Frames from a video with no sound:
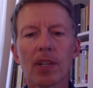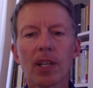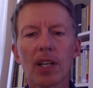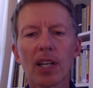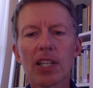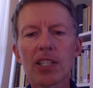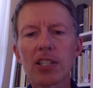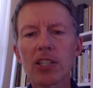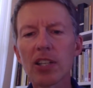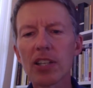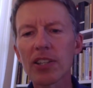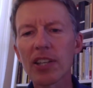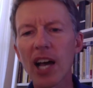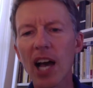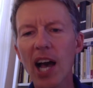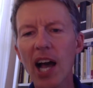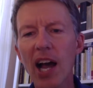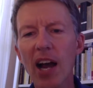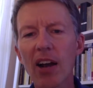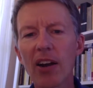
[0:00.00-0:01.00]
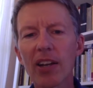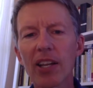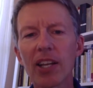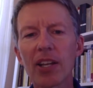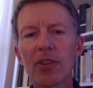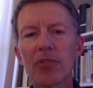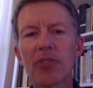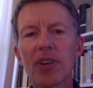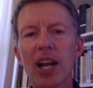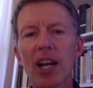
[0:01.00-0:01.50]
Let's look at the
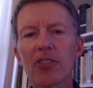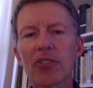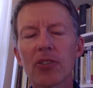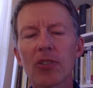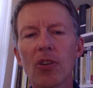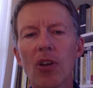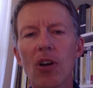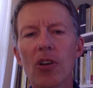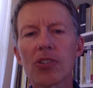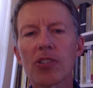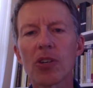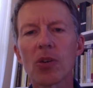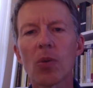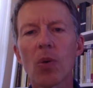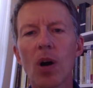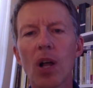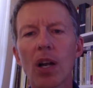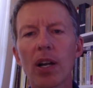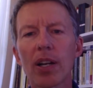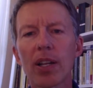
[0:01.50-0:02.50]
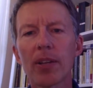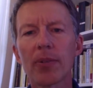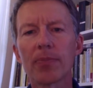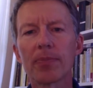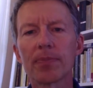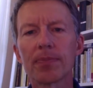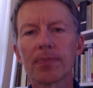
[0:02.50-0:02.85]
hierarchy of natural law's equality.